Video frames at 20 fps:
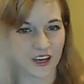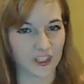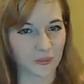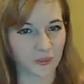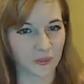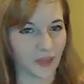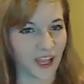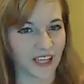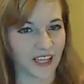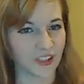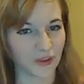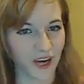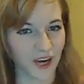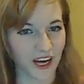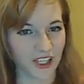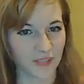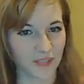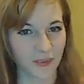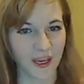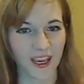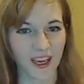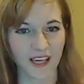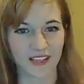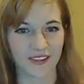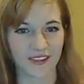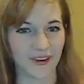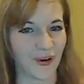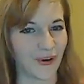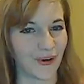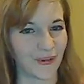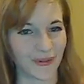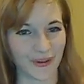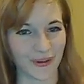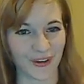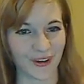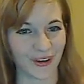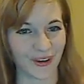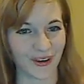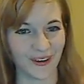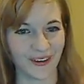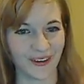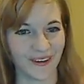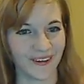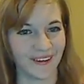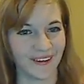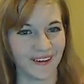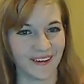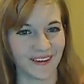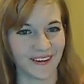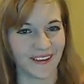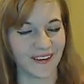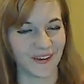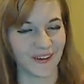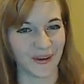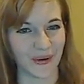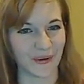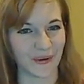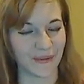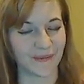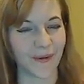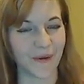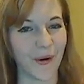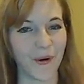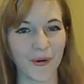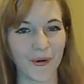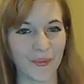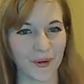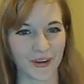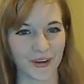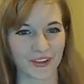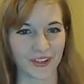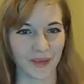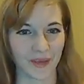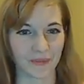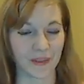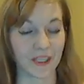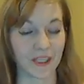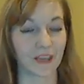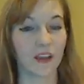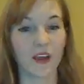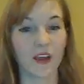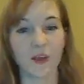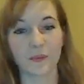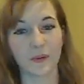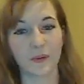black trash bags over, you know, foam or something.